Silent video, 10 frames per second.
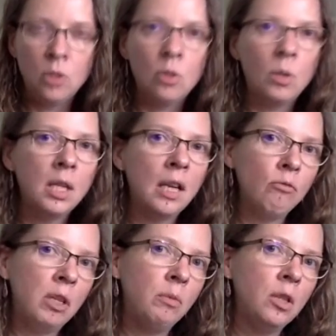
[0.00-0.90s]
So again,
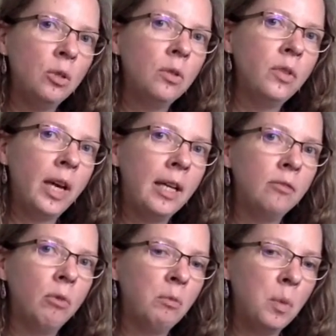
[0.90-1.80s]
when we do
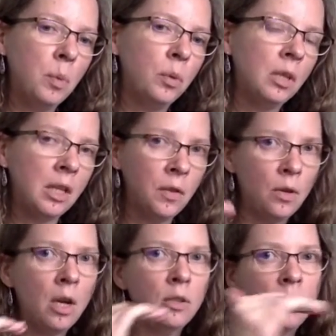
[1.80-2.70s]
that, when we put our
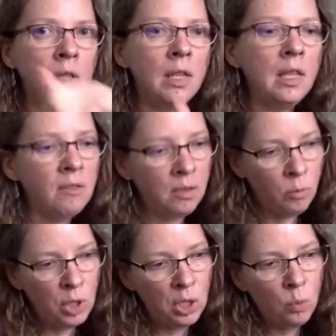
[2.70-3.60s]
thoughts on the leaf and
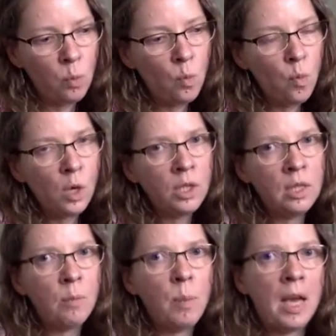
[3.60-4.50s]
we just watch
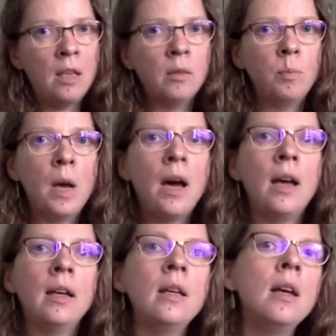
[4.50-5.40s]
them pass
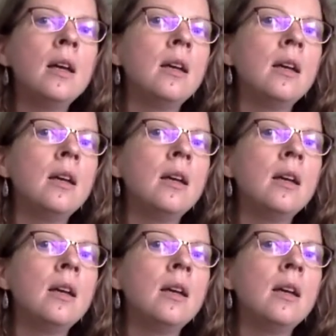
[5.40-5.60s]
by,